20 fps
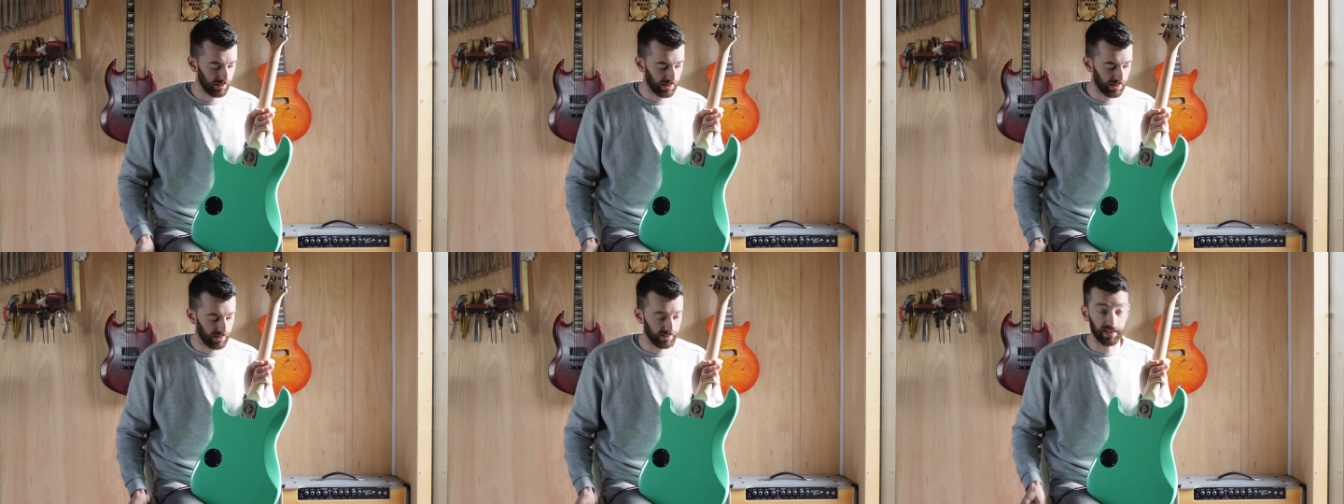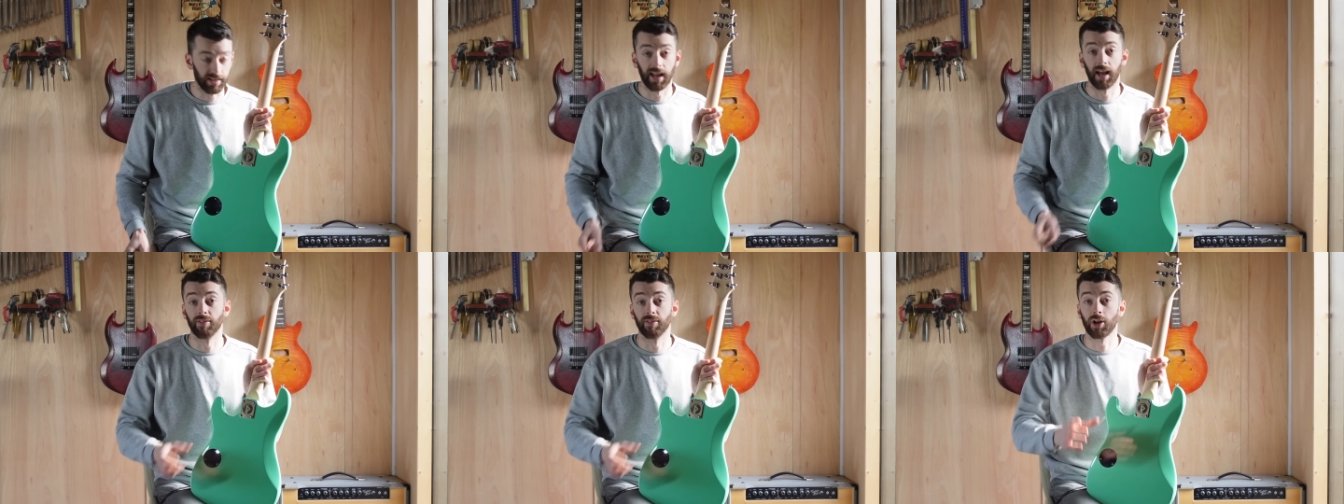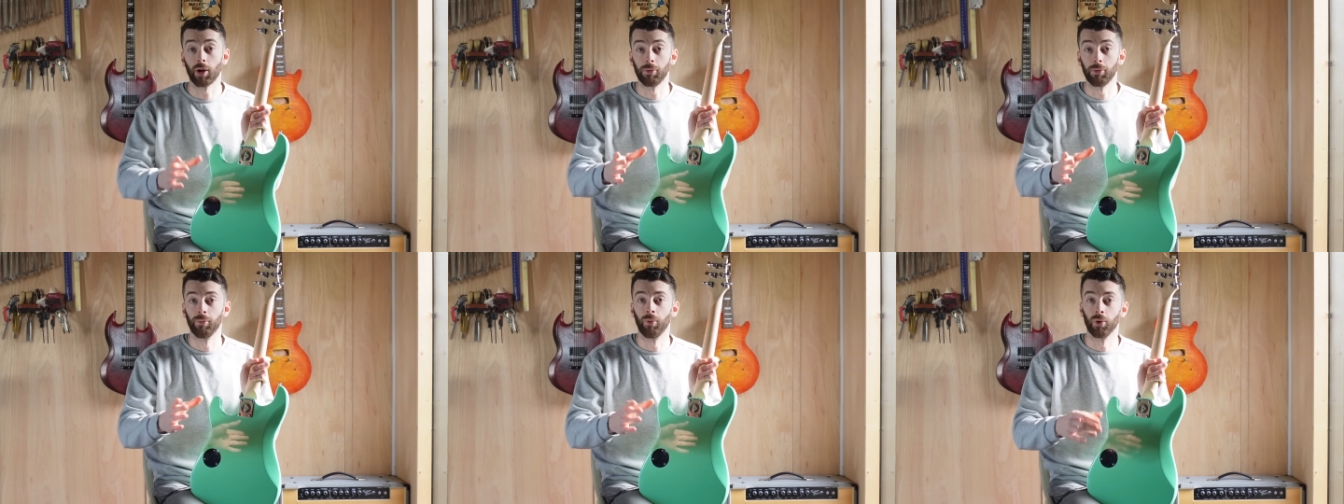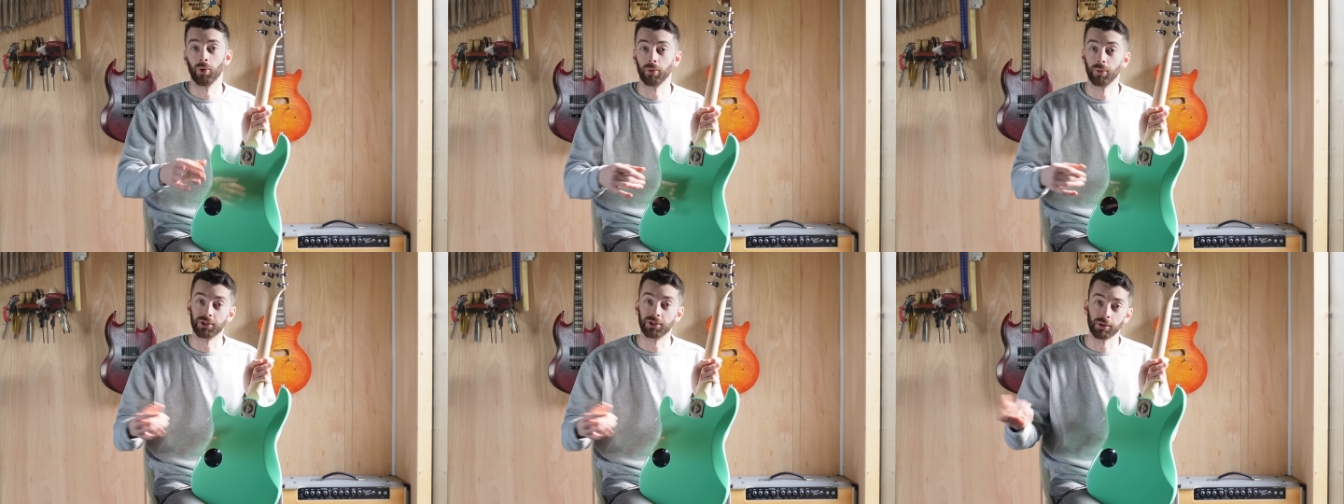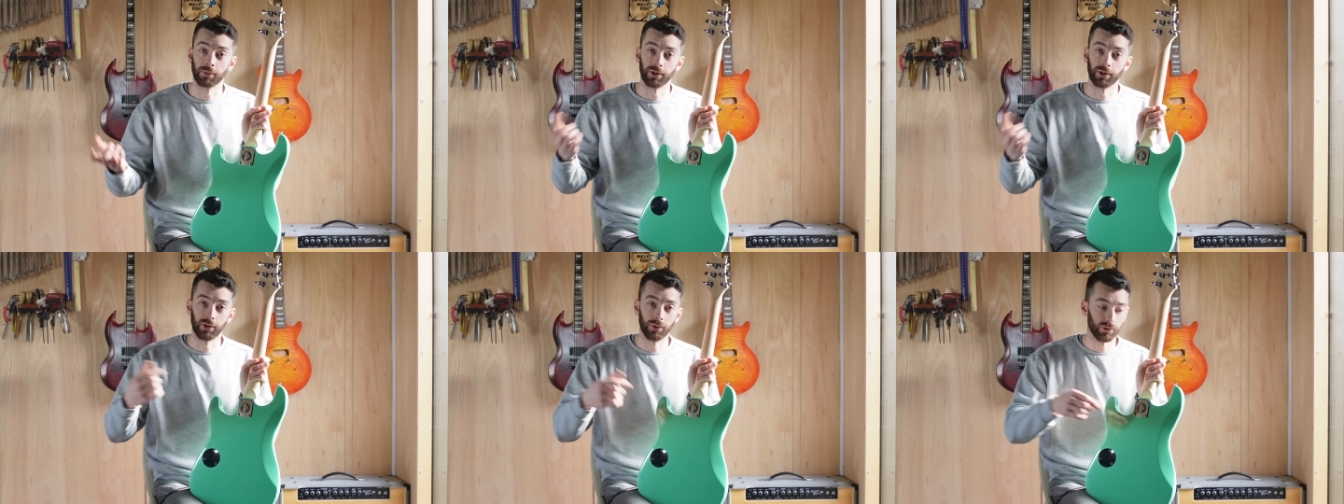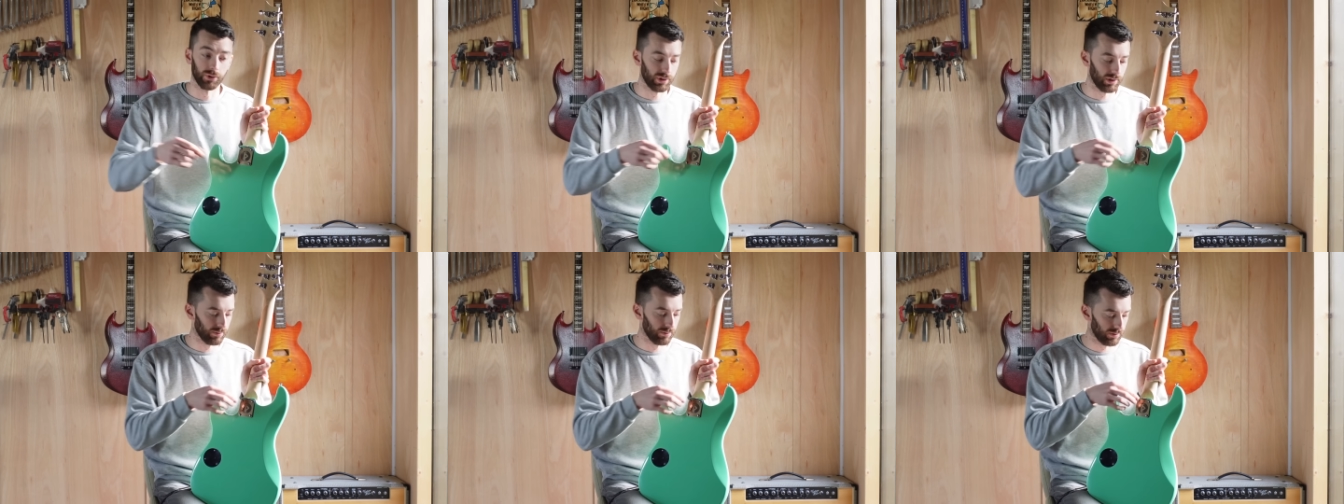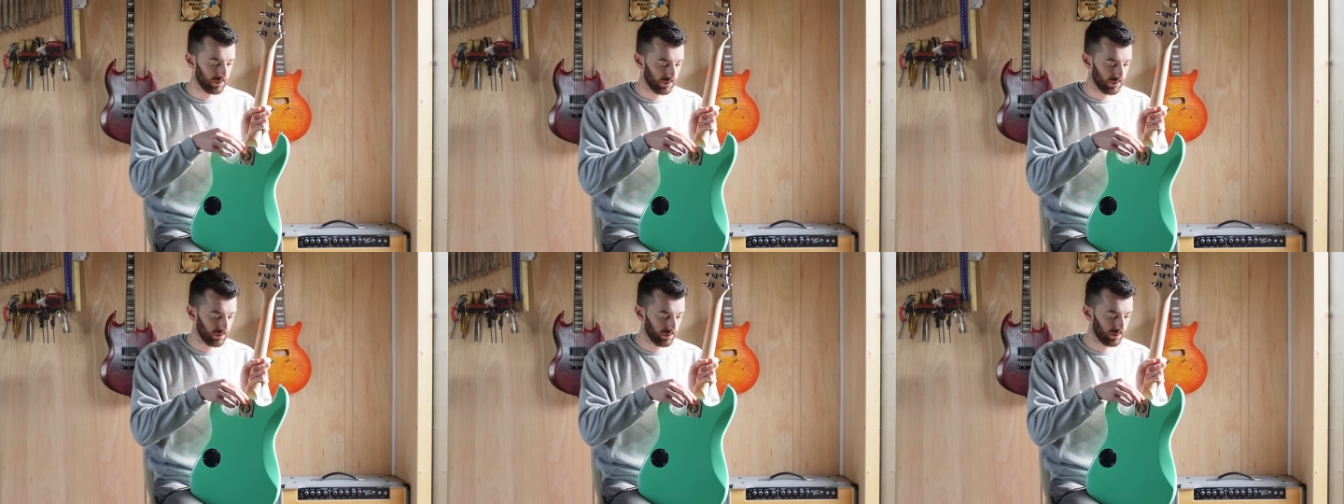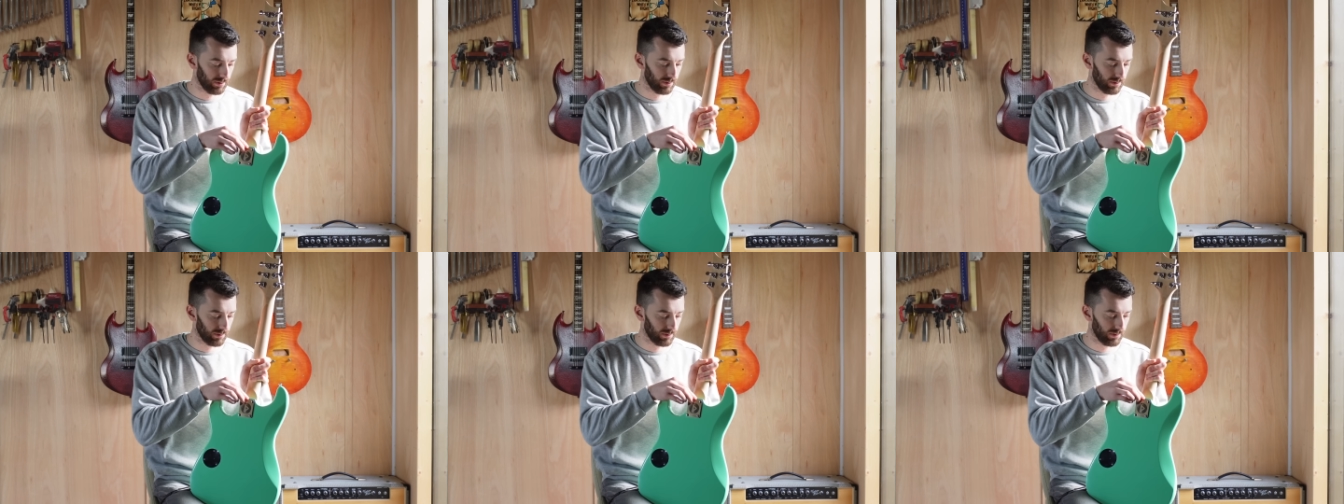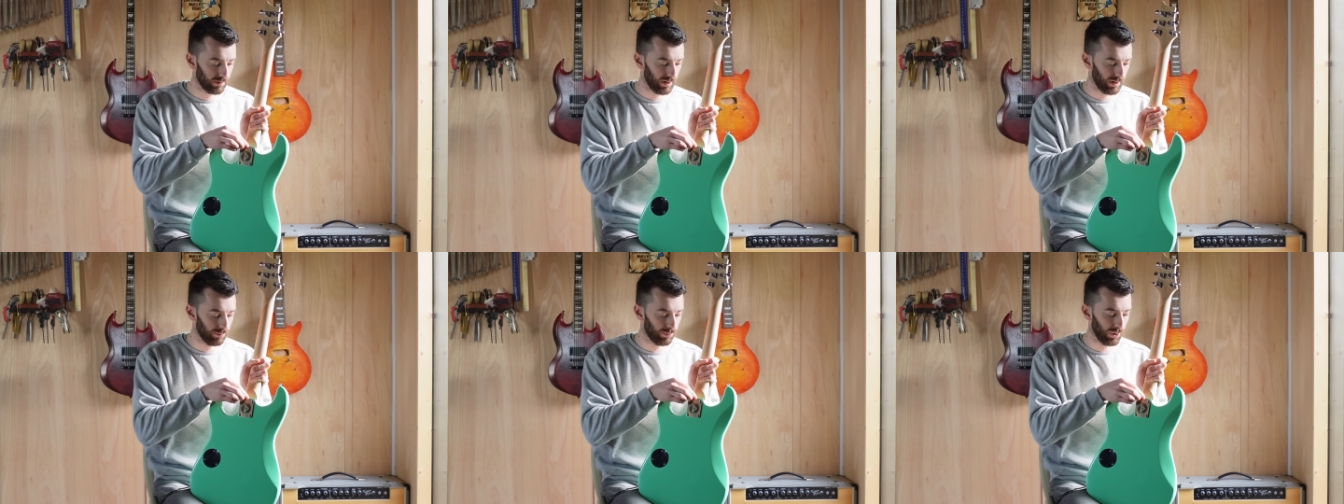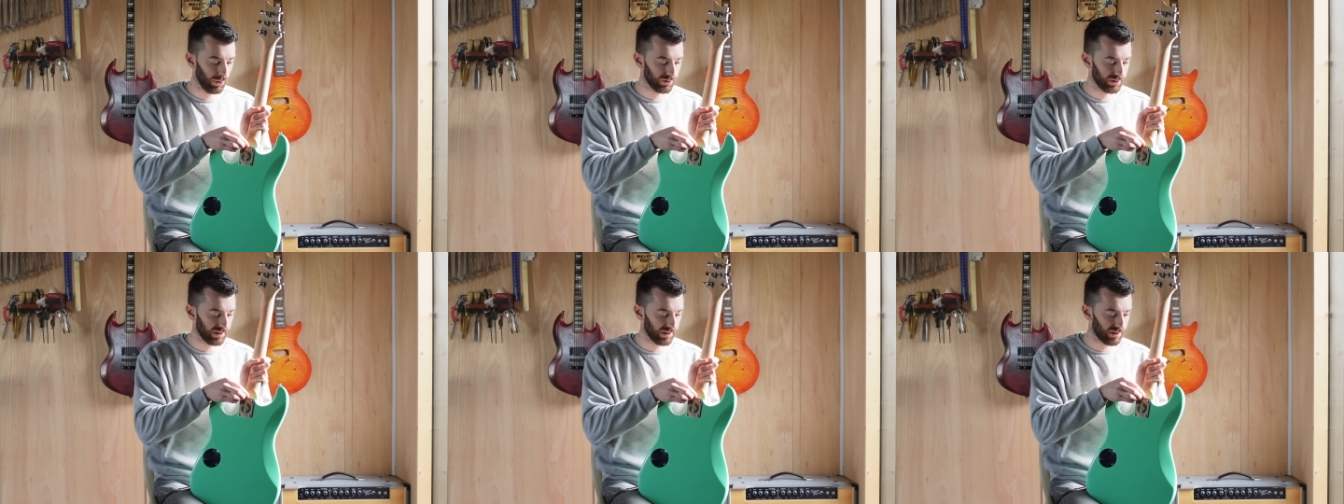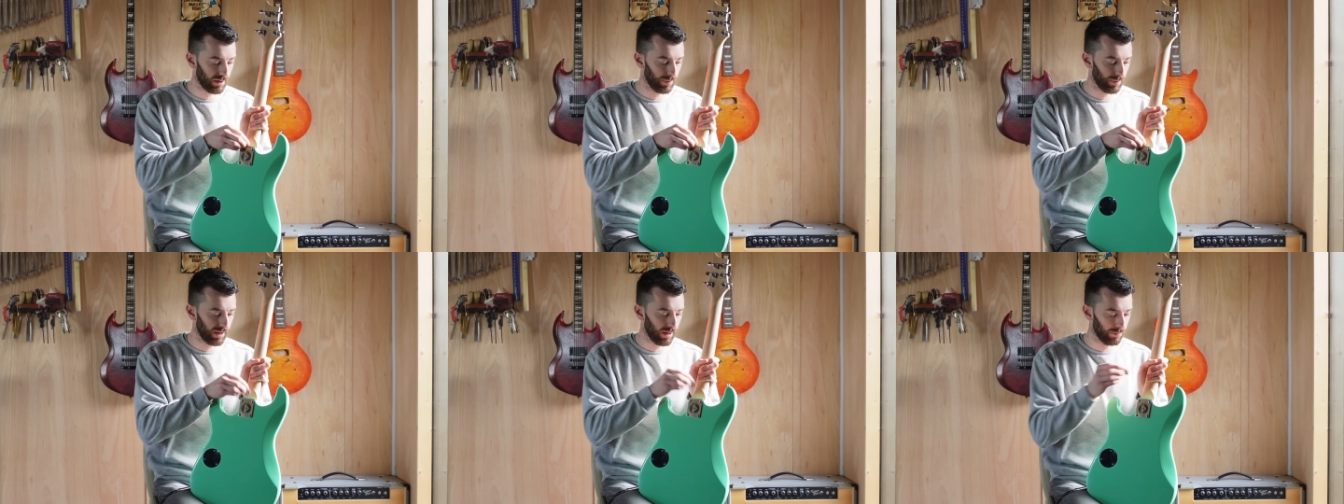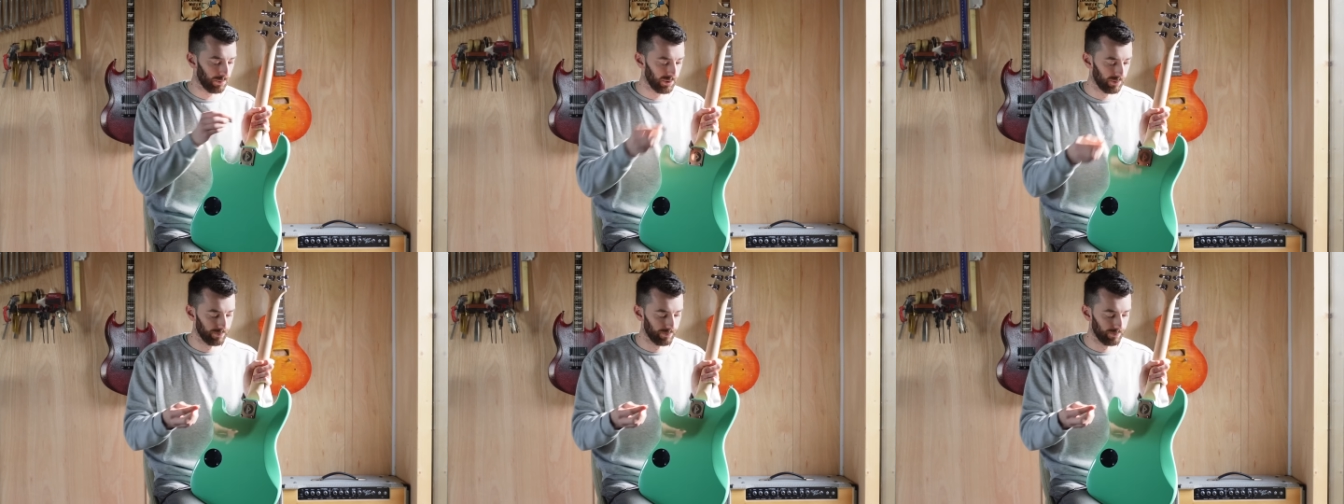And I have a couple more which I'm going to use in projects coming up.